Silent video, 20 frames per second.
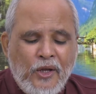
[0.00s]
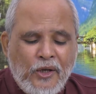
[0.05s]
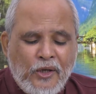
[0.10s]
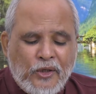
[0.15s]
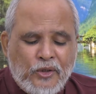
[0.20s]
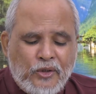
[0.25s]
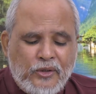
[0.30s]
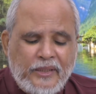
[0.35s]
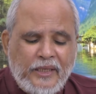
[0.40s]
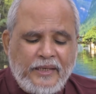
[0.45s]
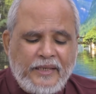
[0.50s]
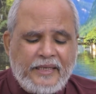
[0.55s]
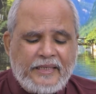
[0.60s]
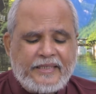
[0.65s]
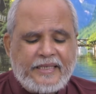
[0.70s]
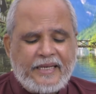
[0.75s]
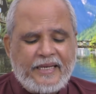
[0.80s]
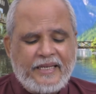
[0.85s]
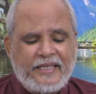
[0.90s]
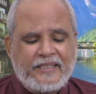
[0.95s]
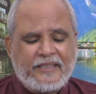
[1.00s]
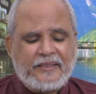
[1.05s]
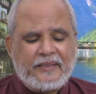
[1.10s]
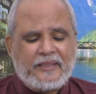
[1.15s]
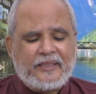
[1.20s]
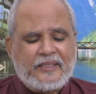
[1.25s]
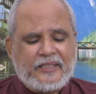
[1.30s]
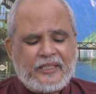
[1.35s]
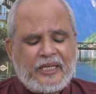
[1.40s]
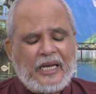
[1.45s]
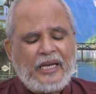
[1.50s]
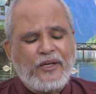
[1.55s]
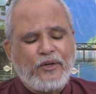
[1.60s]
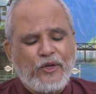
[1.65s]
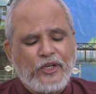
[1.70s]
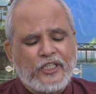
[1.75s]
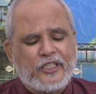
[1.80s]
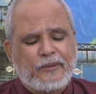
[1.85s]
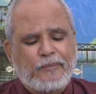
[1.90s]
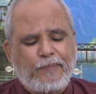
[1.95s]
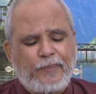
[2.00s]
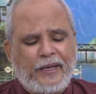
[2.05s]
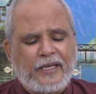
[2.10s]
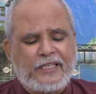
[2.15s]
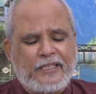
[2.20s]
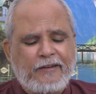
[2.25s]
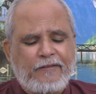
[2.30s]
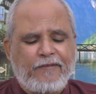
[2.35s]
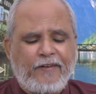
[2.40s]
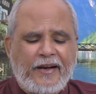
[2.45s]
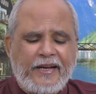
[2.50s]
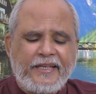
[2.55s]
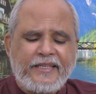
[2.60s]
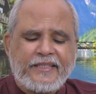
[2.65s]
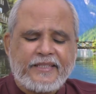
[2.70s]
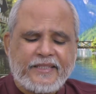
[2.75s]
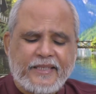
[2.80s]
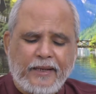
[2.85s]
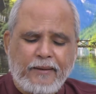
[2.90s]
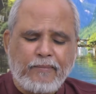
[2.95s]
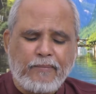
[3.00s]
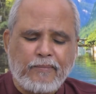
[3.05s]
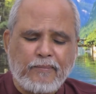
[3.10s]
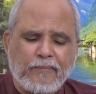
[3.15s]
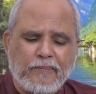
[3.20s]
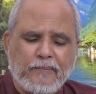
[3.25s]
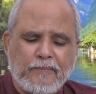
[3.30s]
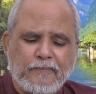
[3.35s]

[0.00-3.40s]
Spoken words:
So then he says, can you specify some?